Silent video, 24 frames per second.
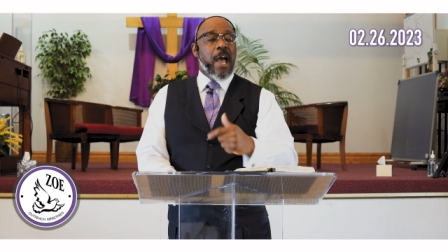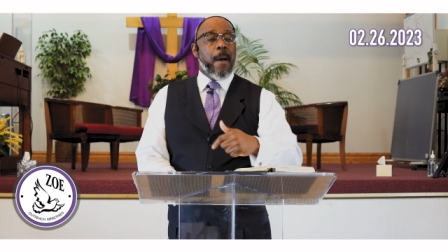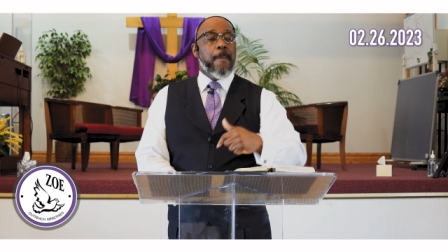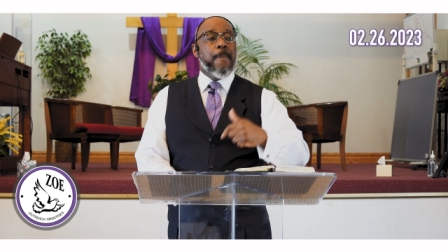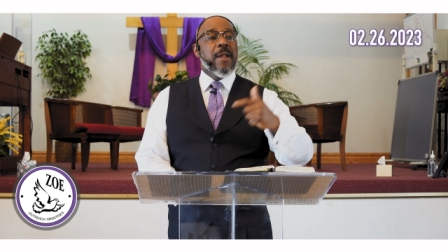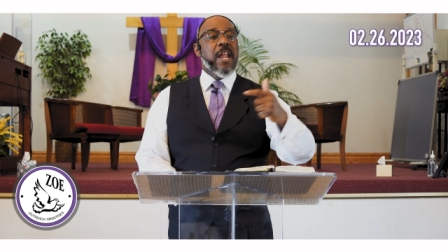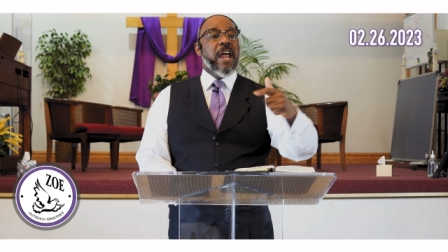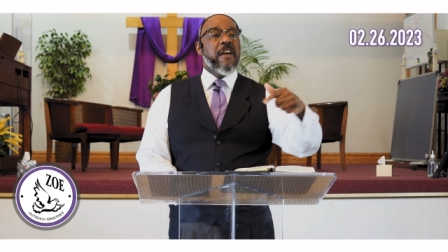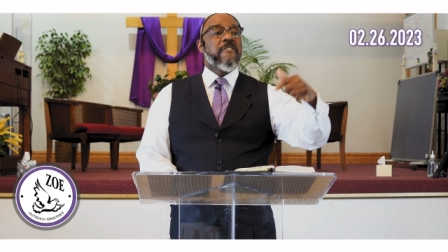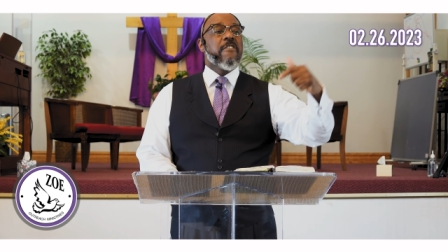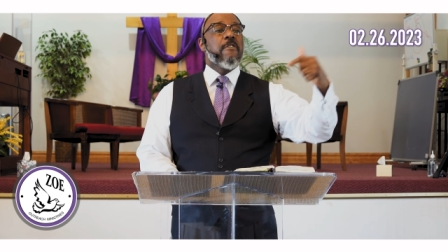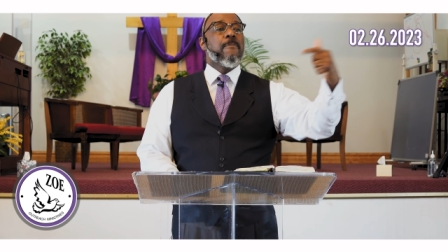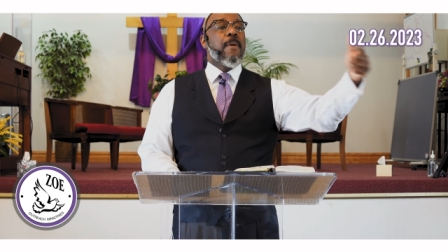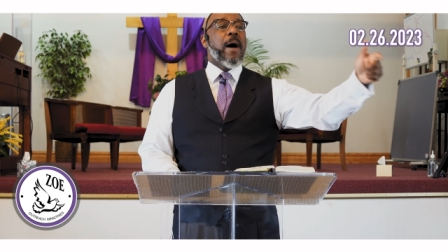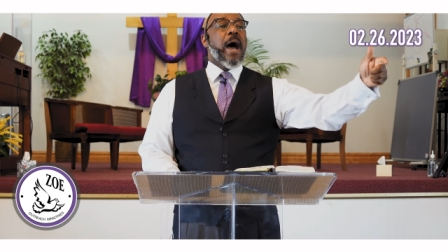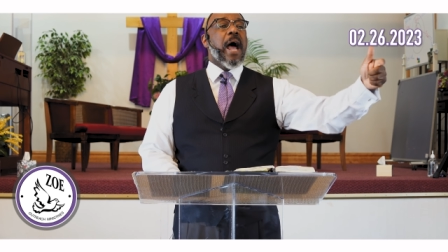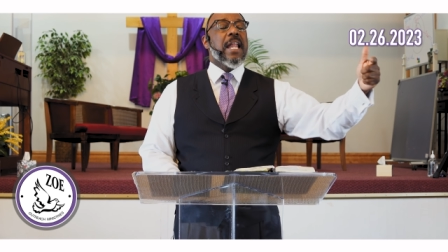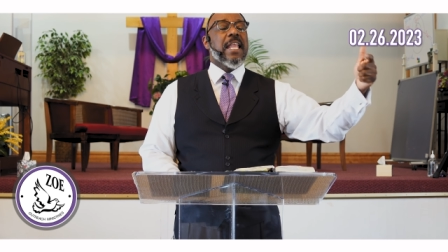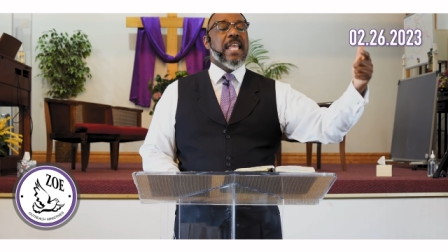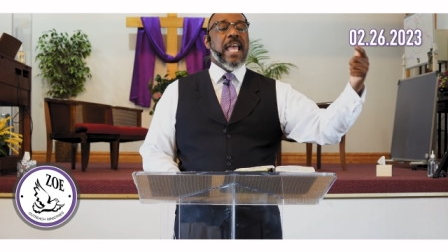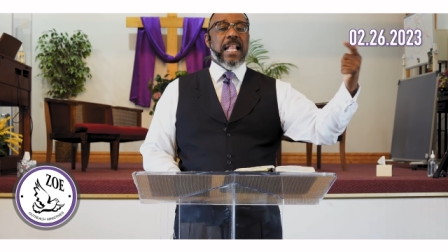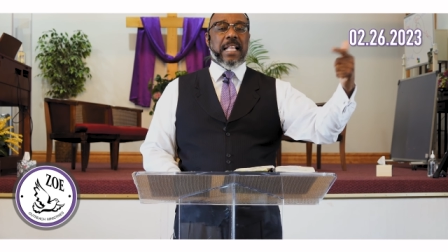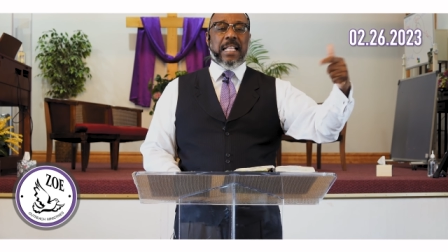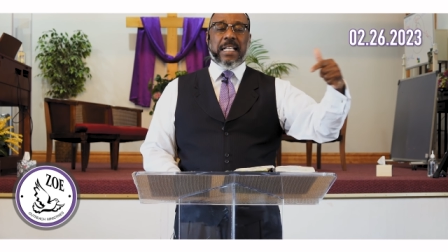helping
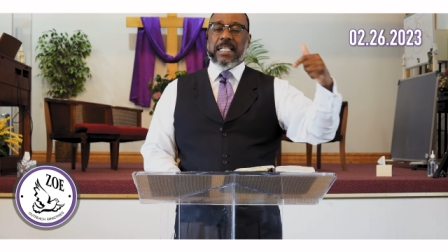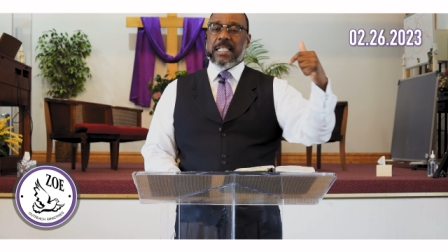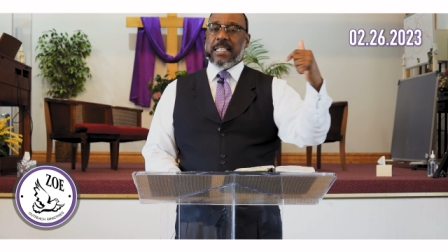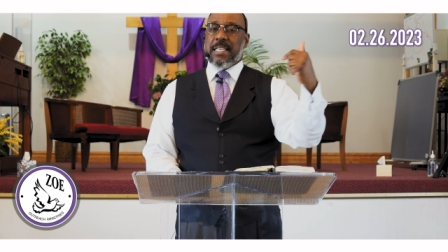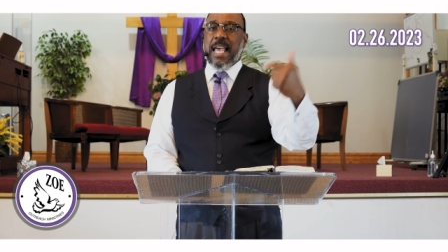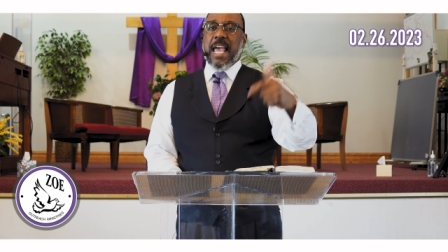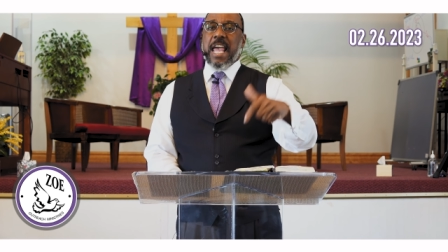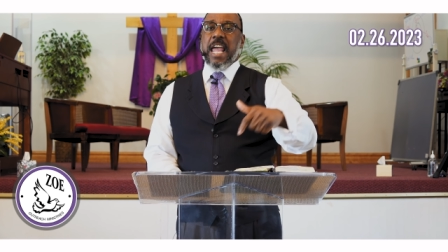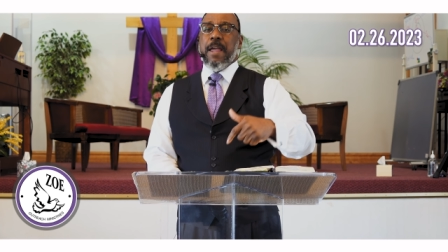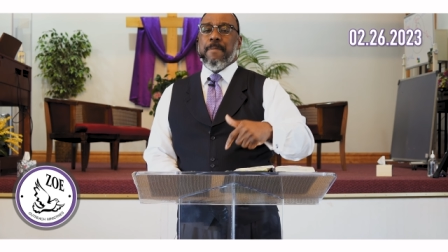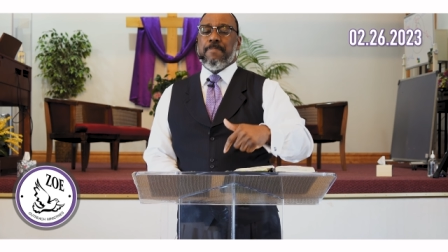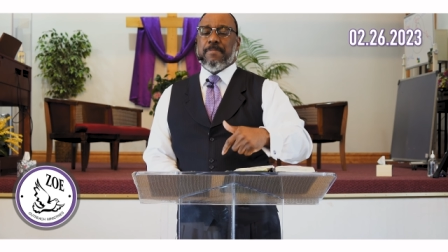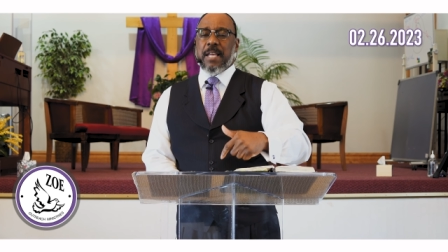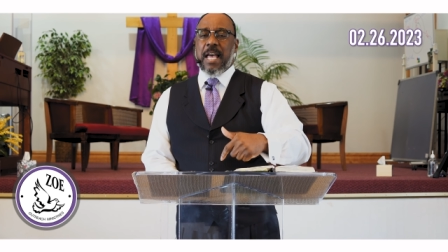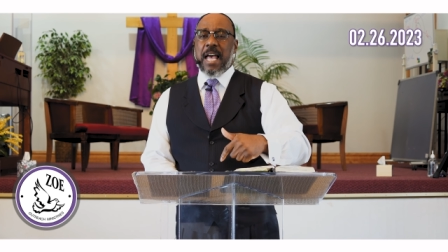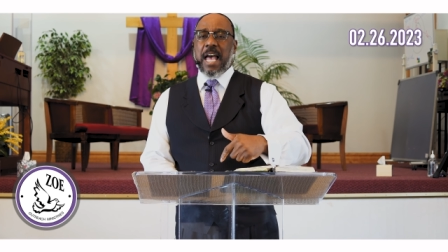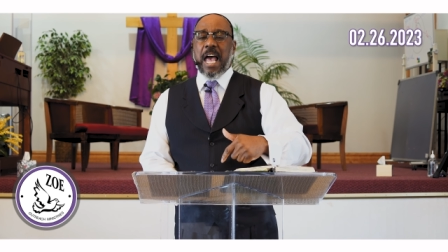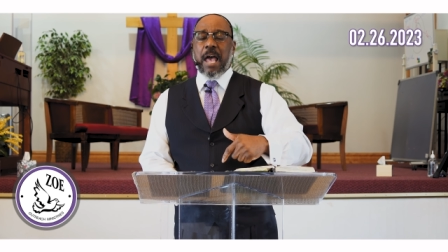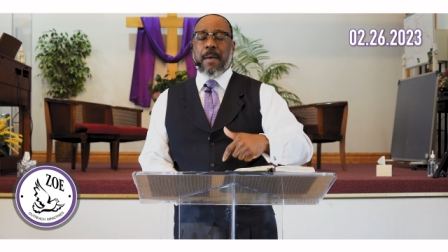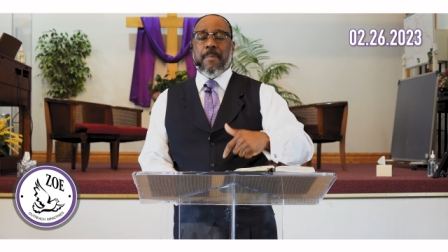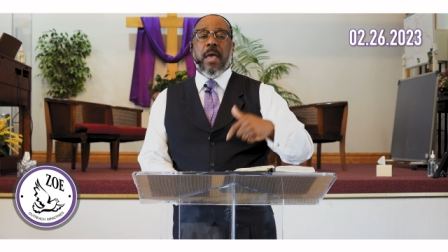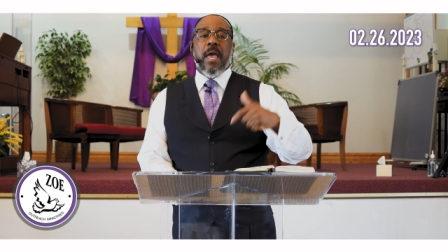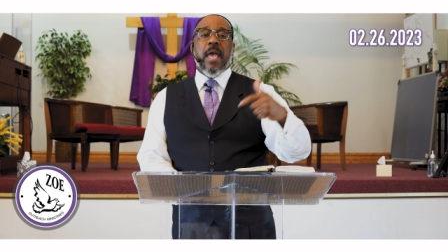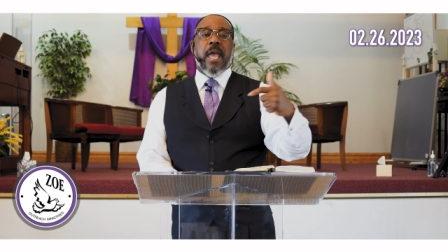everybody at the same
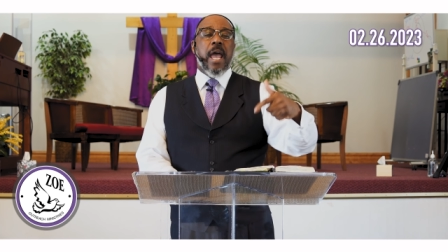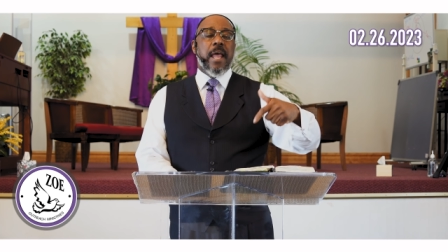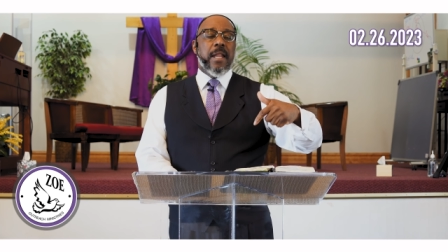time,